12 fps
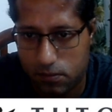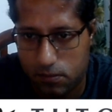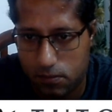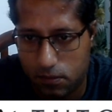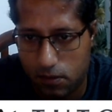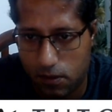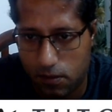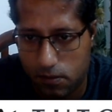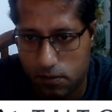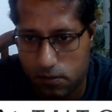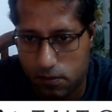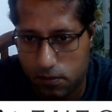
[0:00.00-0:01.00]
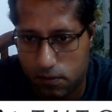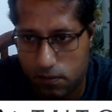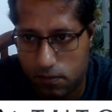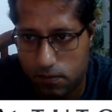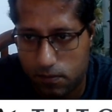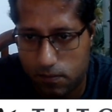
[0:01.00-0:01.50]
the
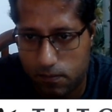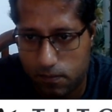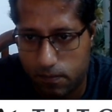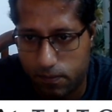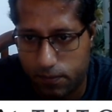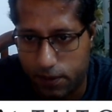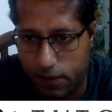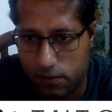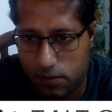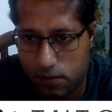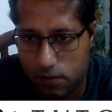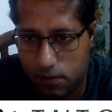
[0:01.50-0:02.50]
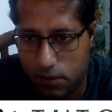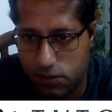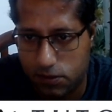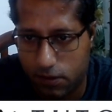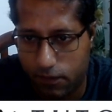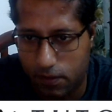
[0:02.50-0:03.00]
breadth. It
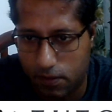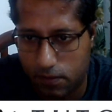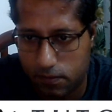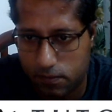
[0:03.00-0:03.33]
is given.